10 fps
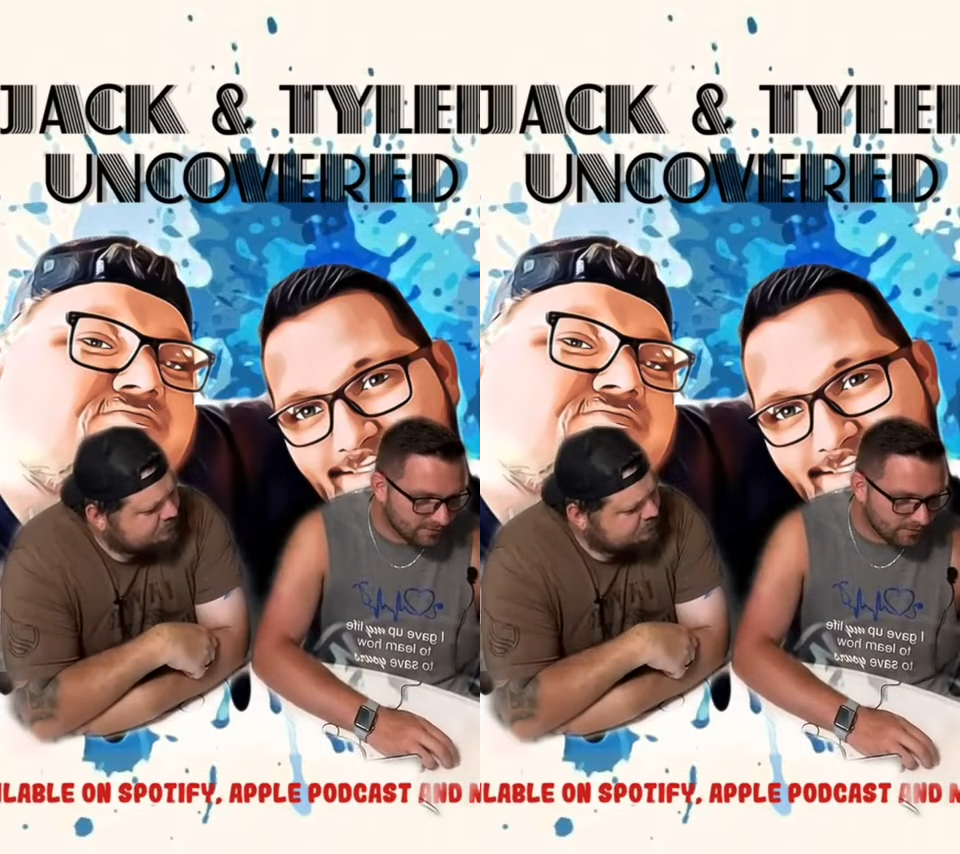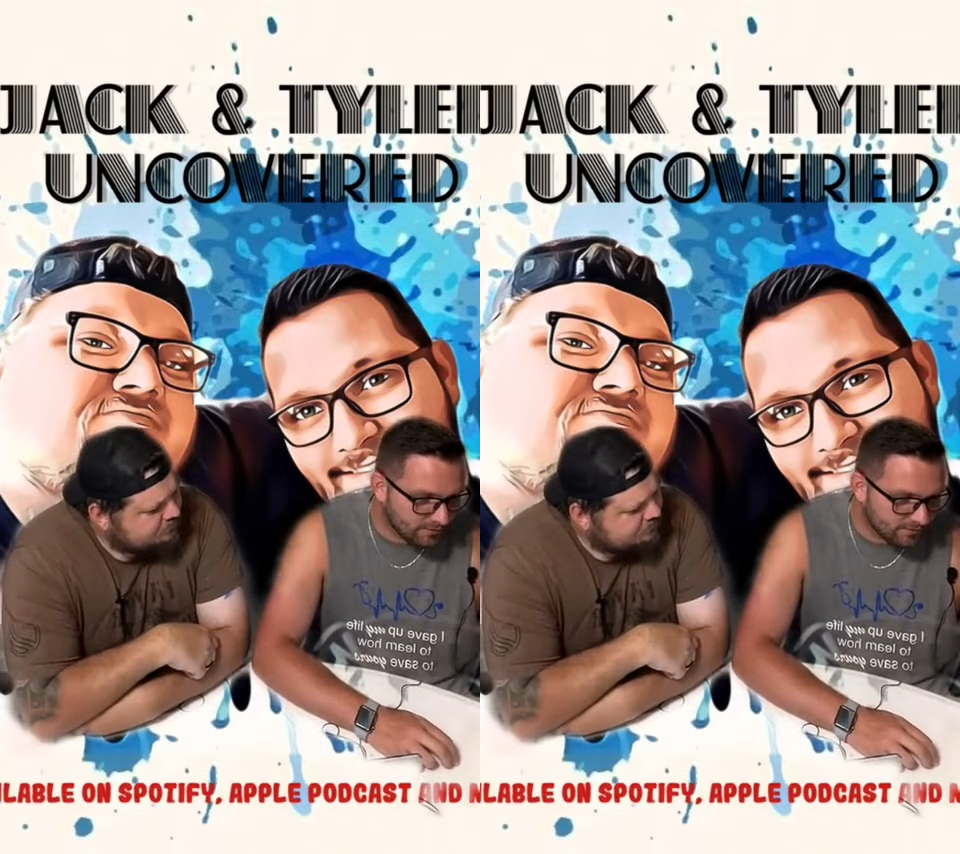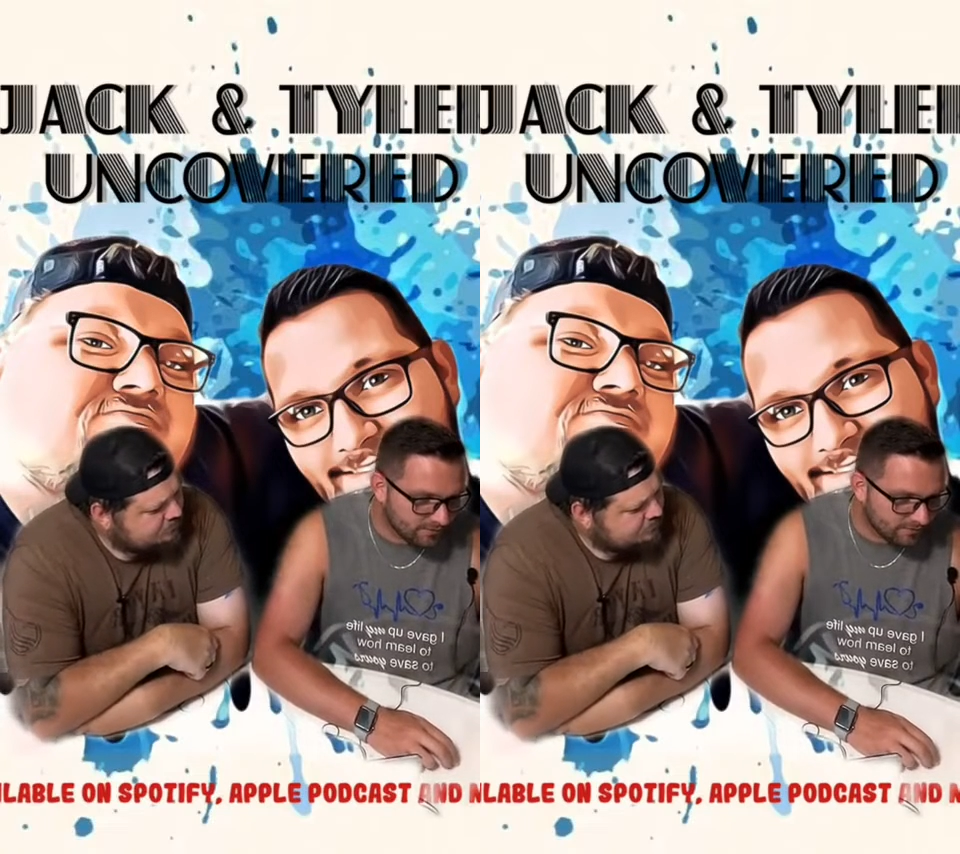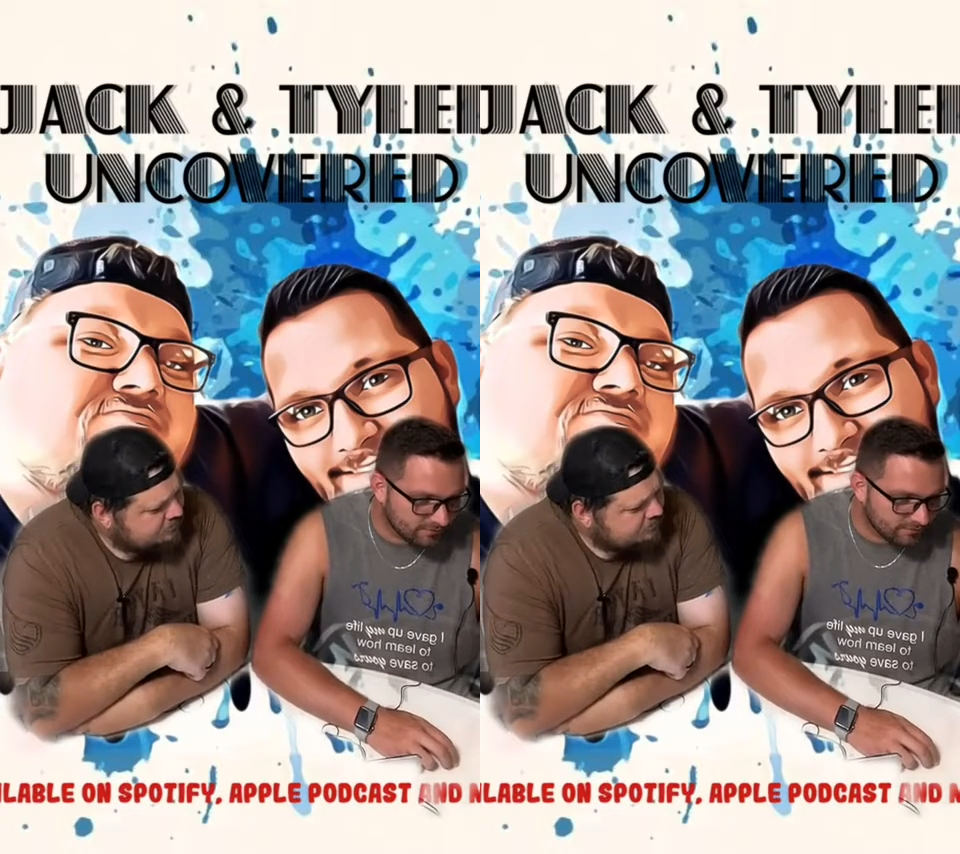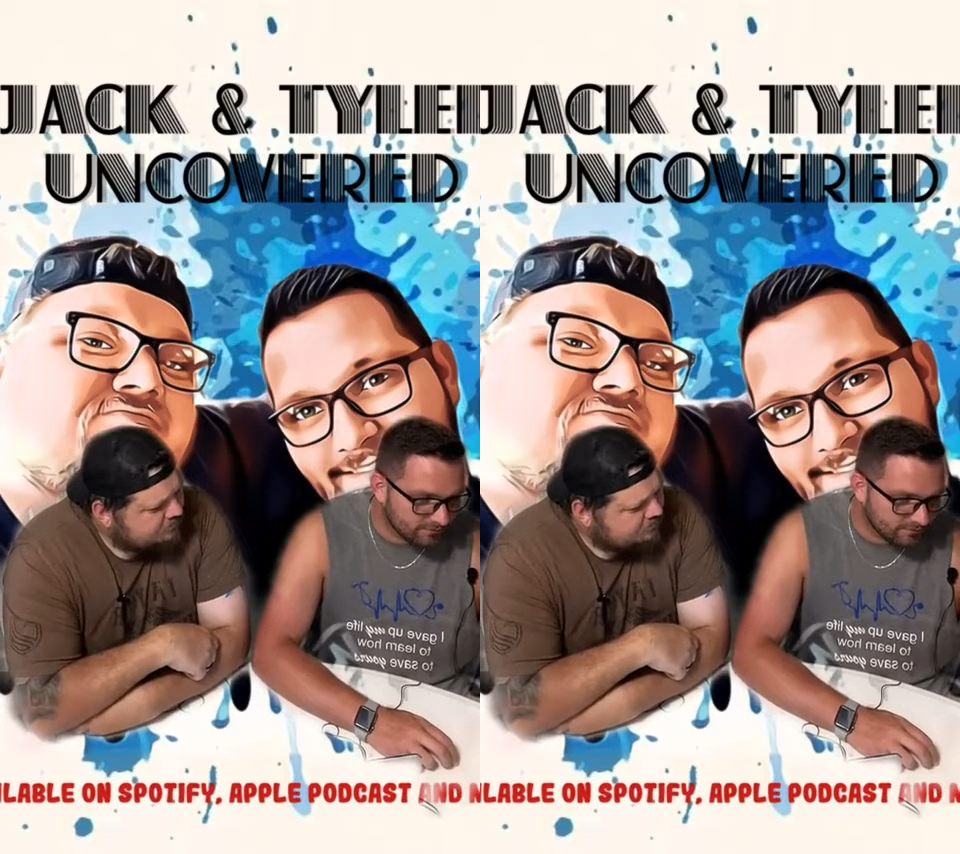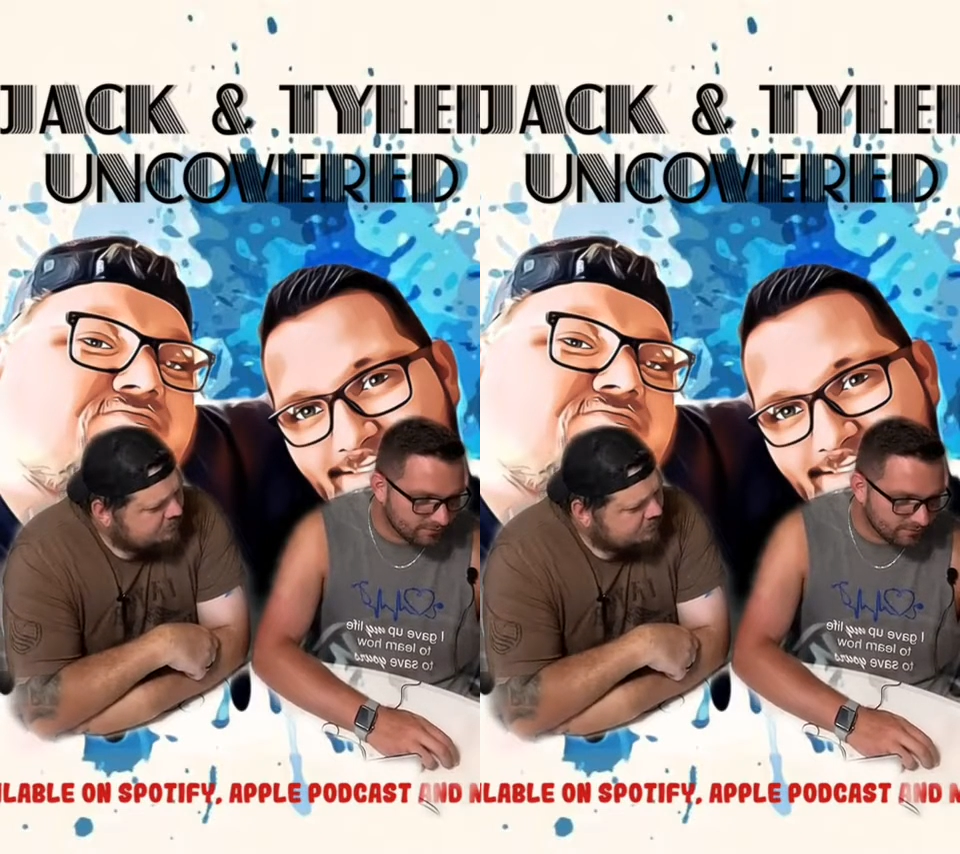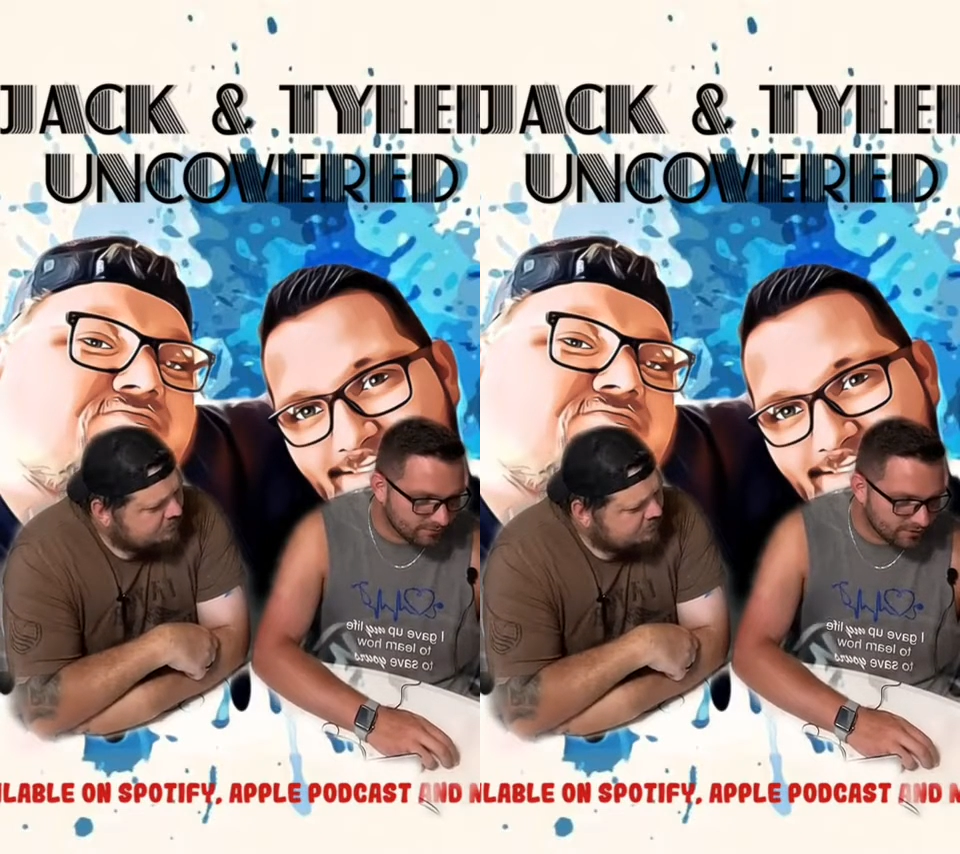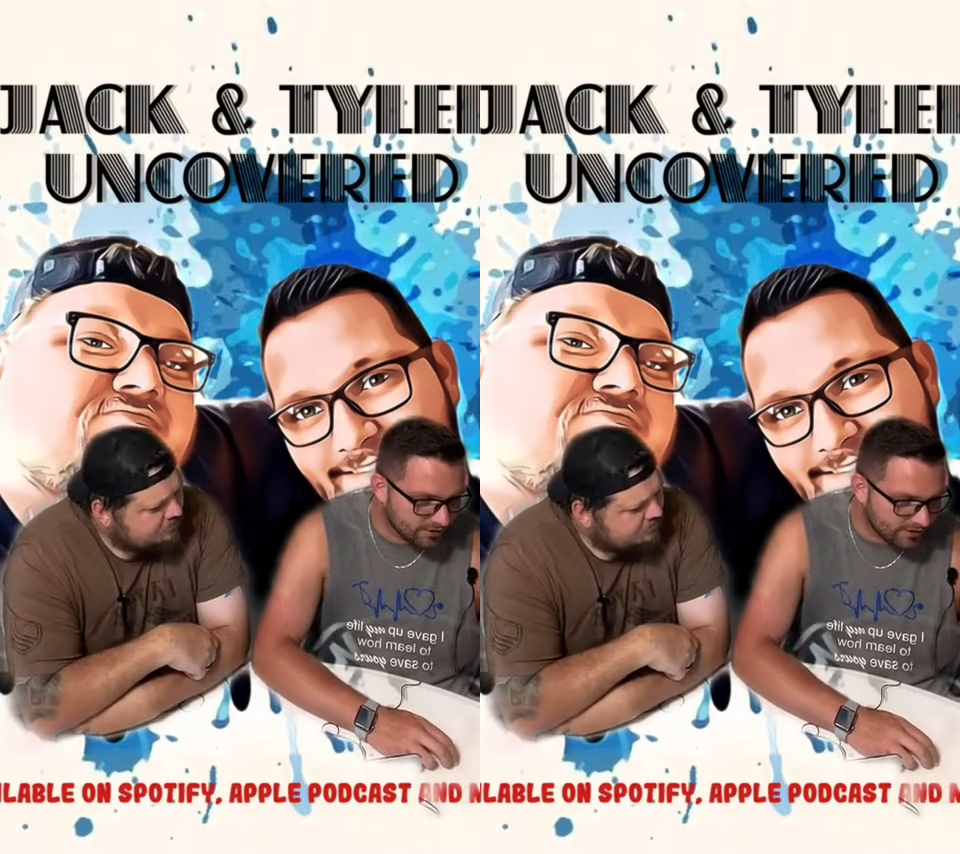for us and
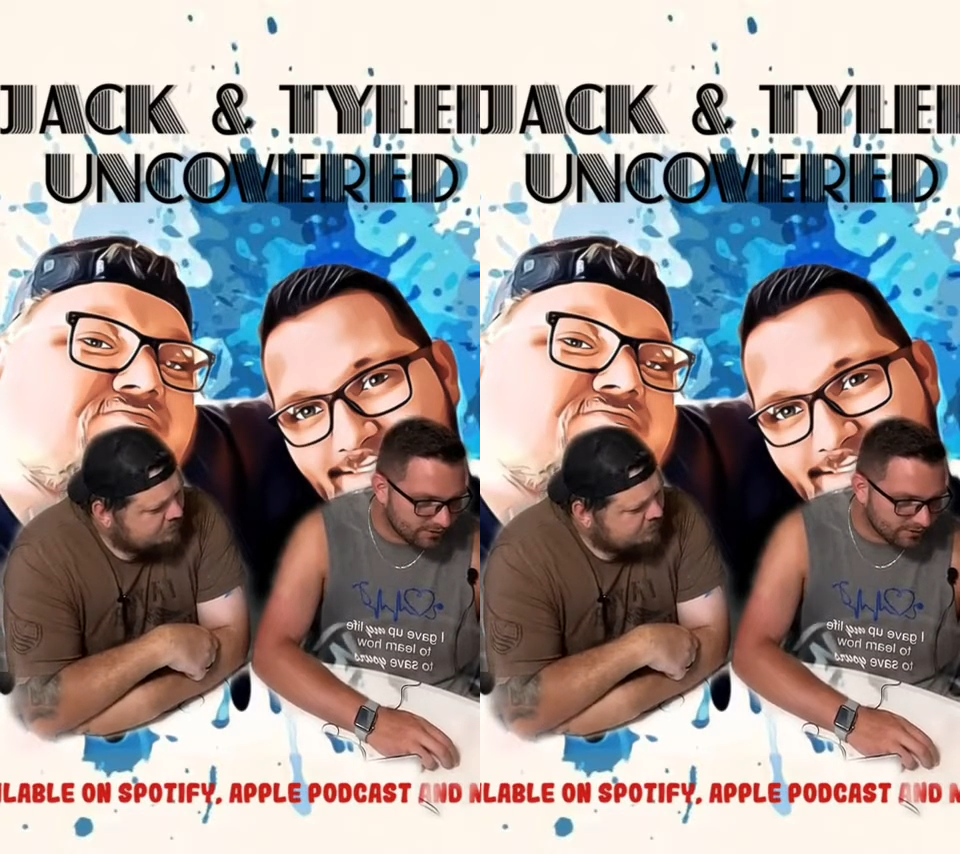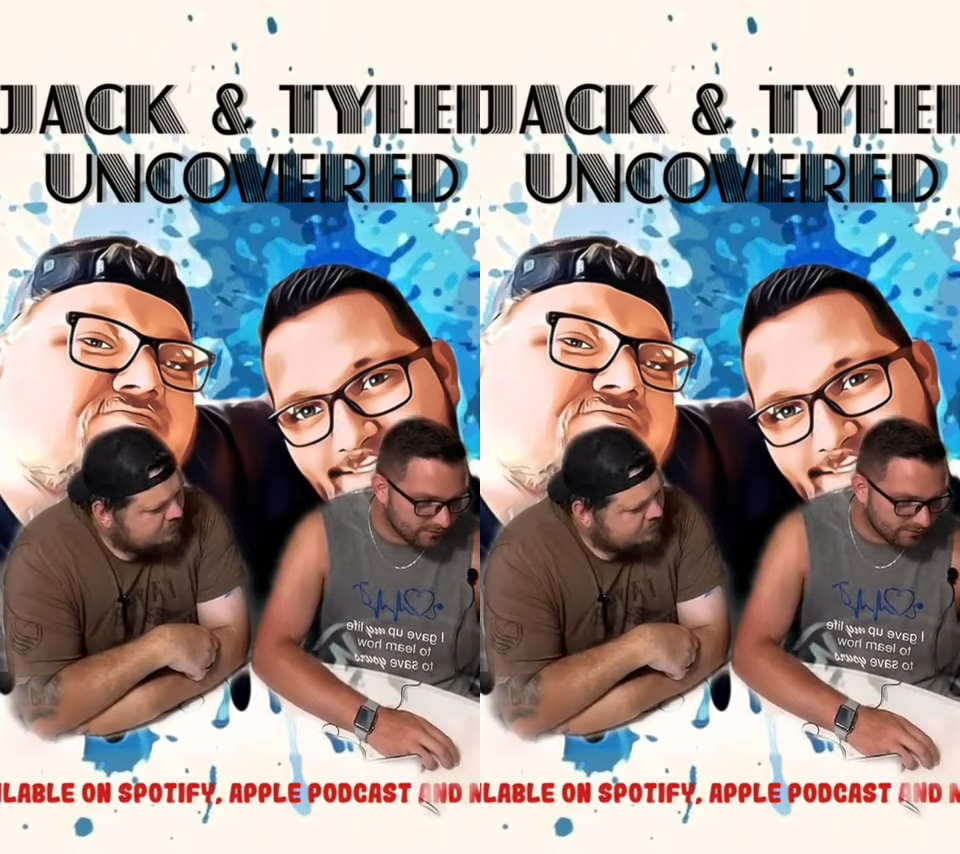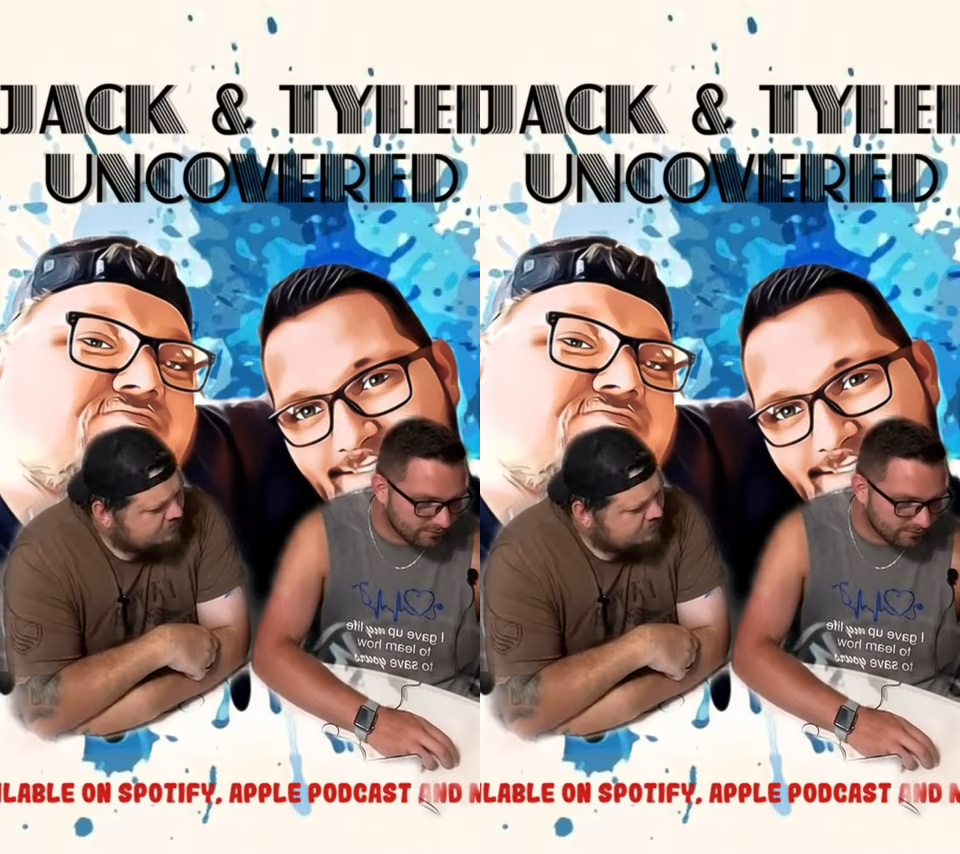share.